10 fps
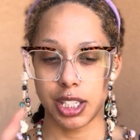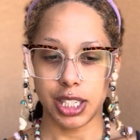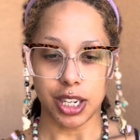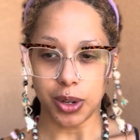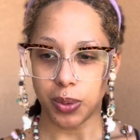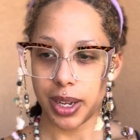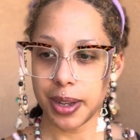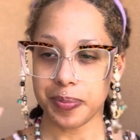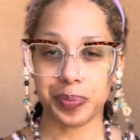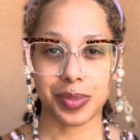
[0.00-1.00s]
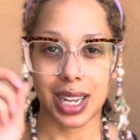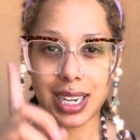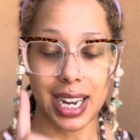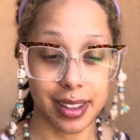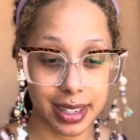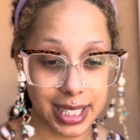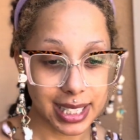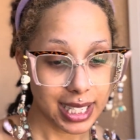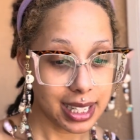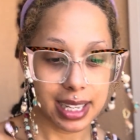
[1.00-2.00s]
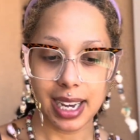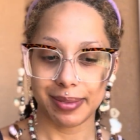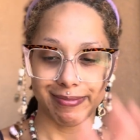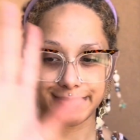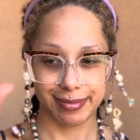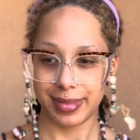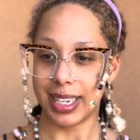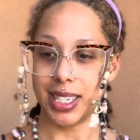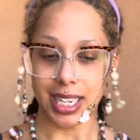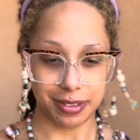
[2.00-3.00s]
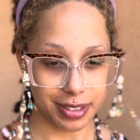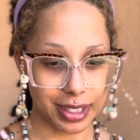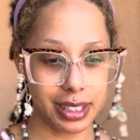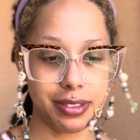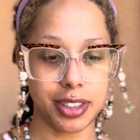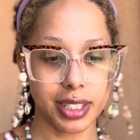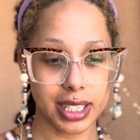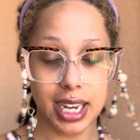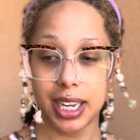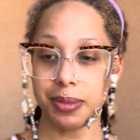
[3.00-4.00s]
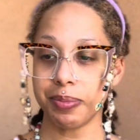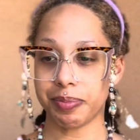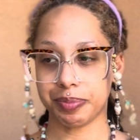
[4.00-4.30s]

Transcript: You know what? Now that I say that, it definitely feels time